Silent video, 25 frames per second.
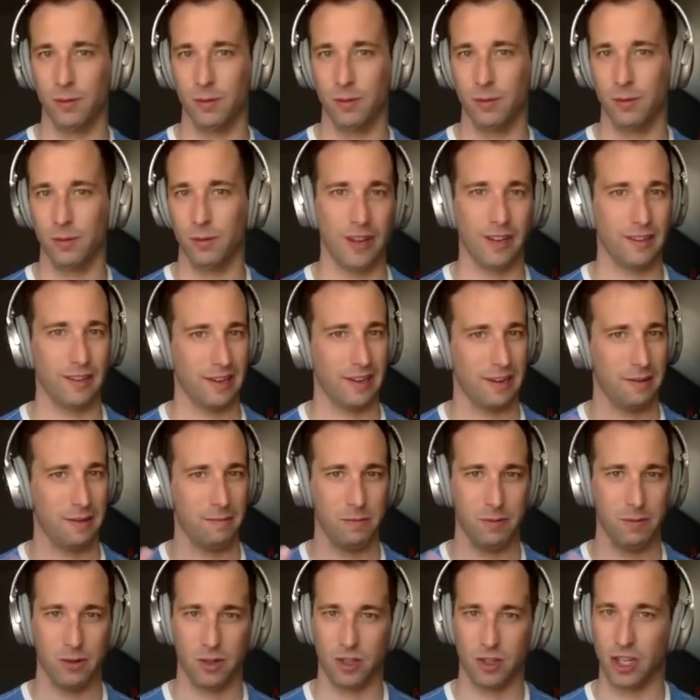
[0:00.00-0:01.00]
writing like
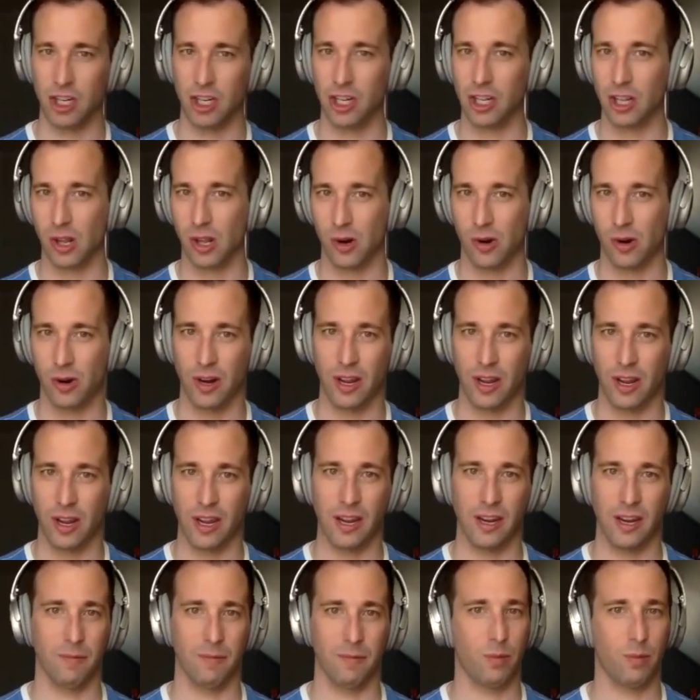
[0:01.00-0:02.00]
machine learning, give